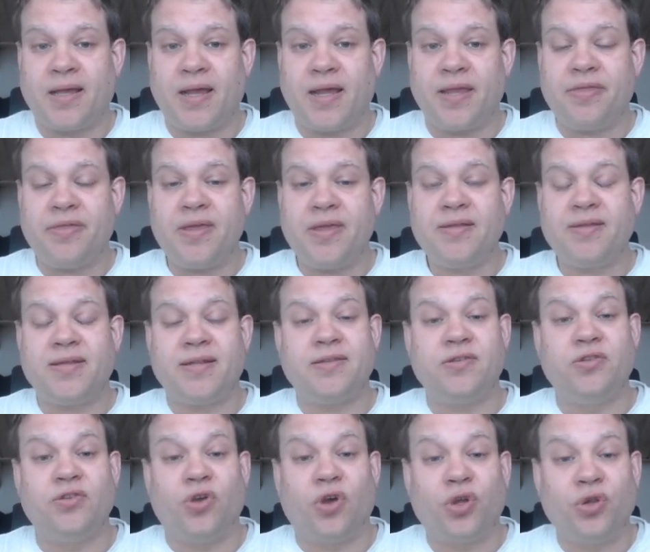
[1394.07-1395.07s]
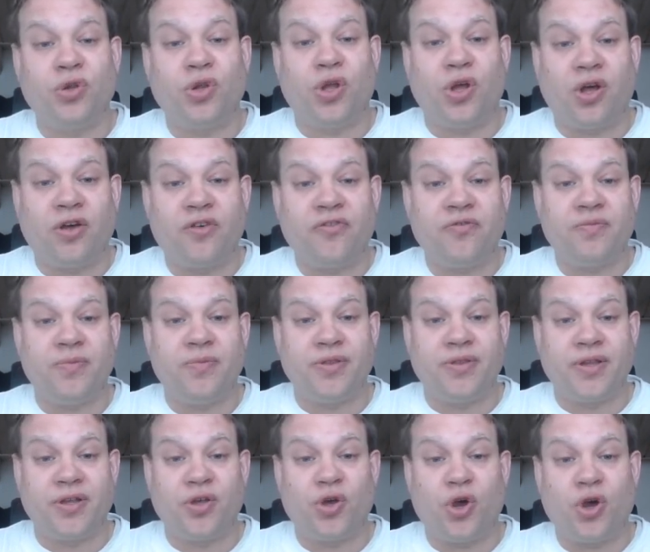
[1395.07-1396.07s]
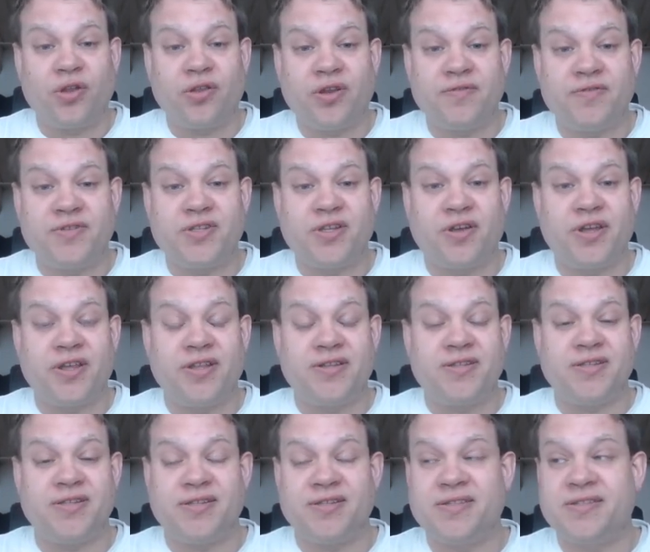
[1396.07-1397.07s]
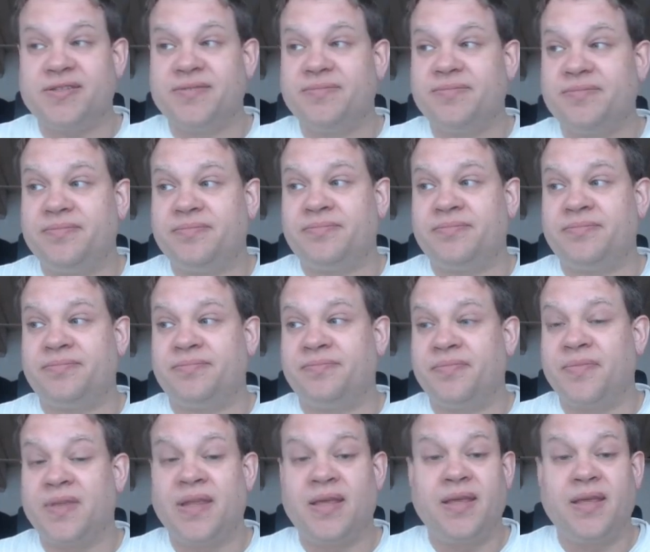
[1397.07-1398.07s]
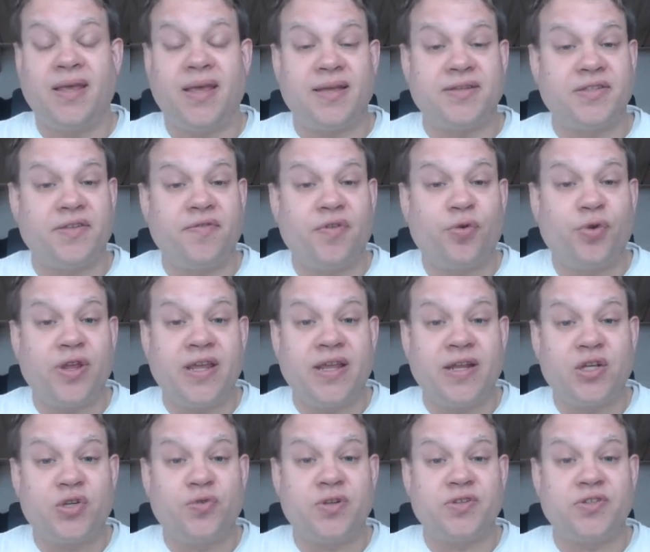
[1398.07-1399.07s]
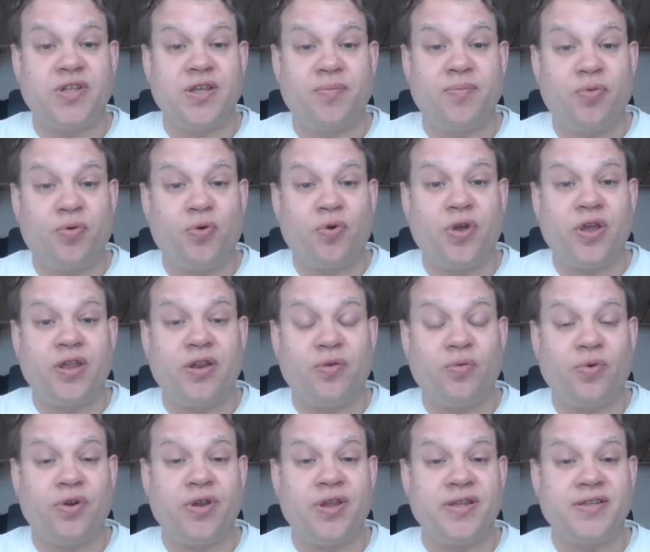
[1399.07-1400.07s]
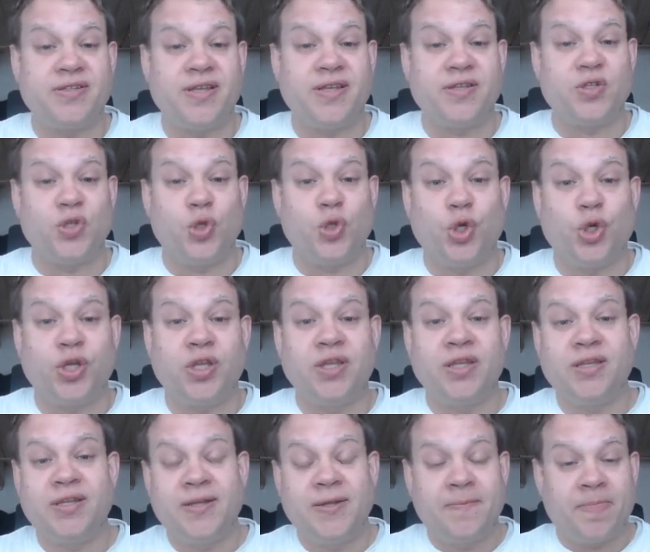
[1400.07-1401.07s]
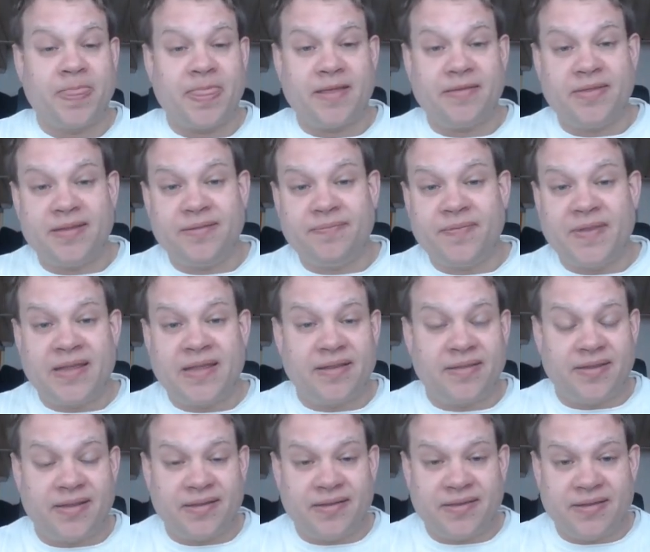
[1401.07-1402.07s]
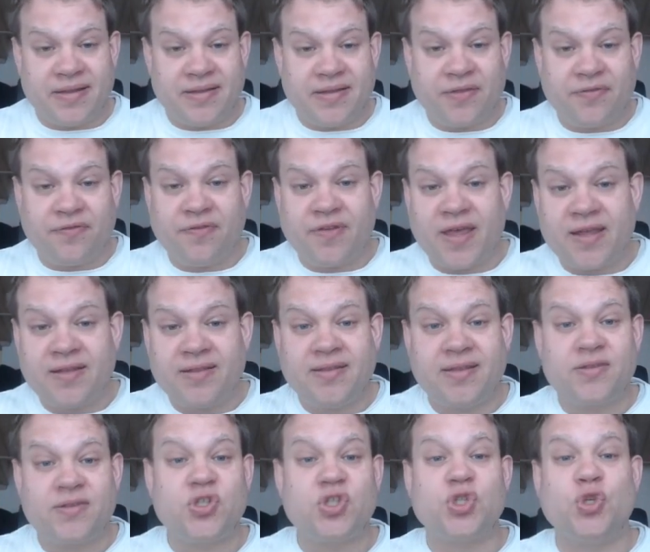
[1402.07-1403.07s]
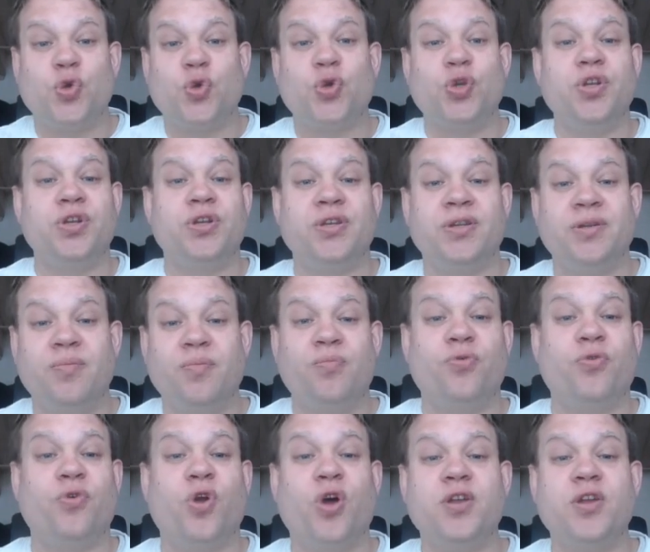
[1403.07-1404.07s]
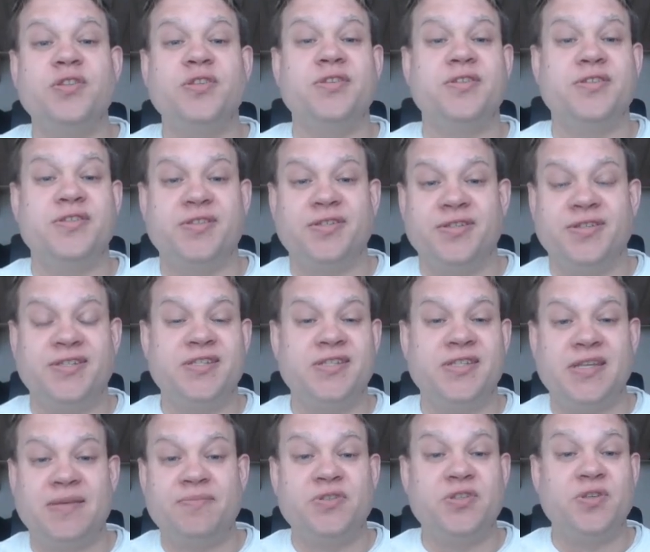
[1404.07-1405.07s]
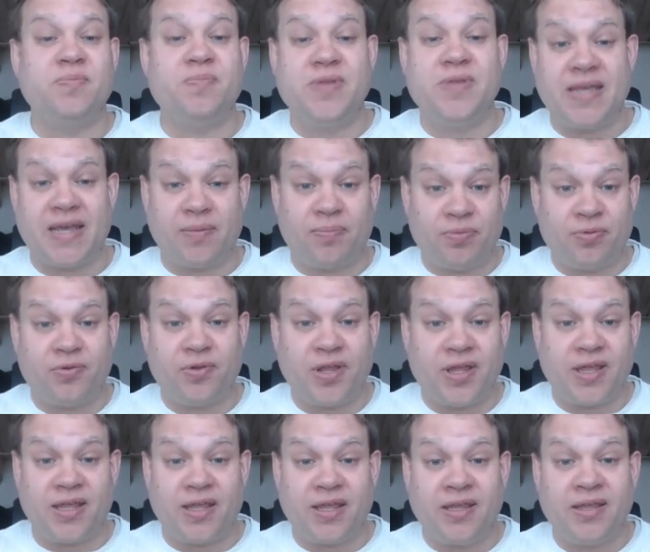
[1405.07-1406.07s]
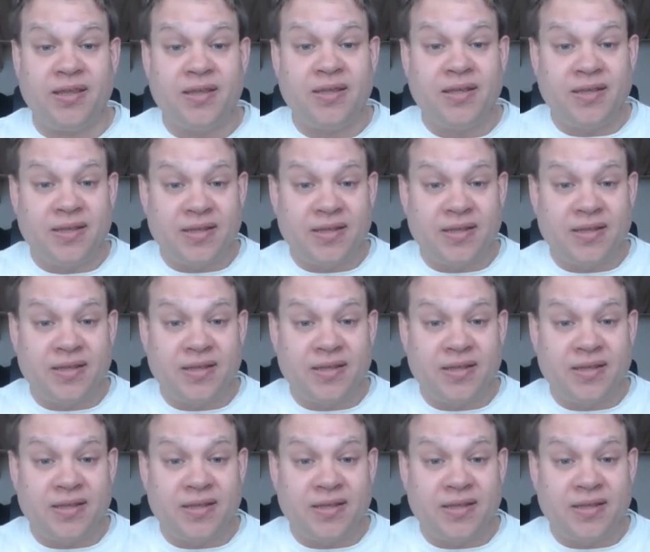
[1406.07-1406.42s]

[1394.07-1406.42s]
I think that Donald Hoffman, the cognitive scientist, has a very interesting point where he says, look, the fact that certain processes seem to be at play